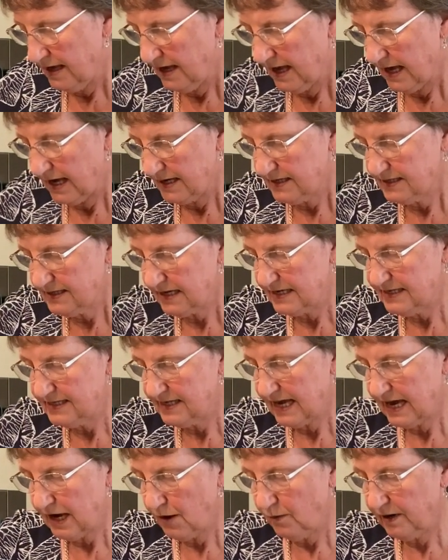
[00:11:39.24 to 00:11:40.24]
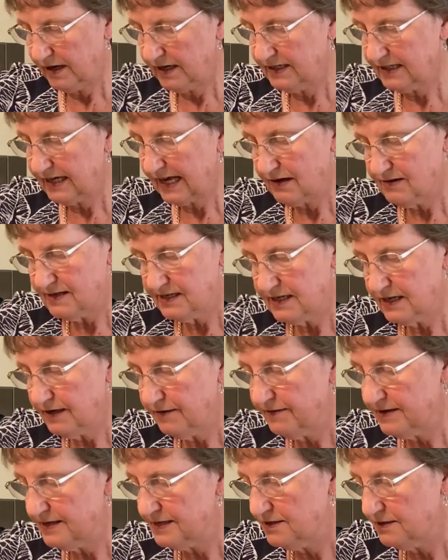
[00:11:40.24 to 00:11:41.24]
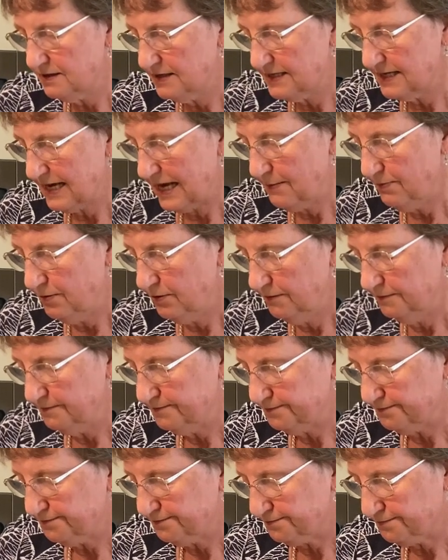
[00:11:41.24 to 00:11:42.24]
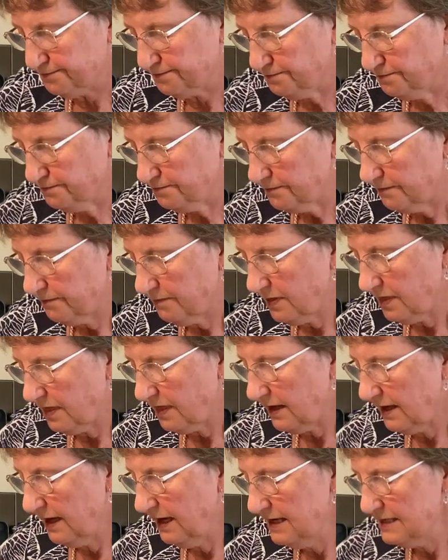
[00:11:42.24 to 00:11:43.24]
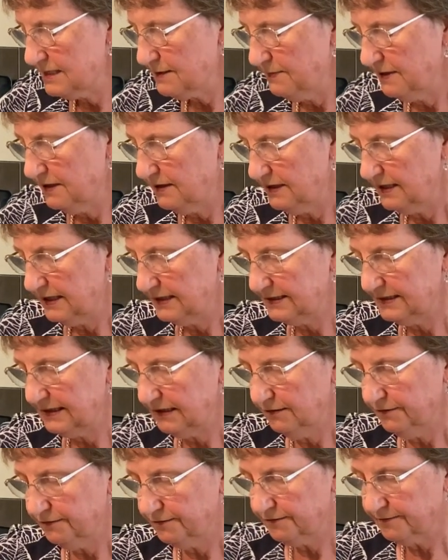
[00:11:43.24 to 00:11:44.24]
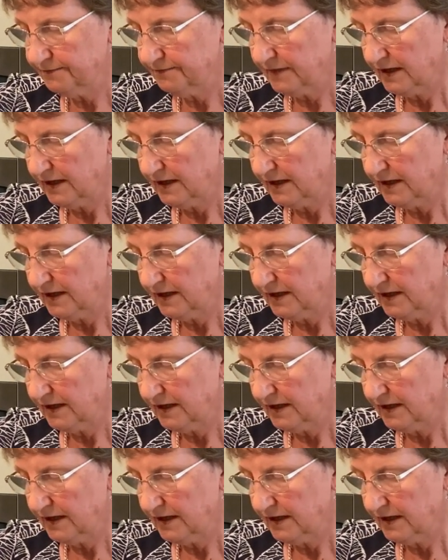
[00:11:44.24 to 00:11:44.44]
And as I say, we can now serve this to the table as a meal in itself.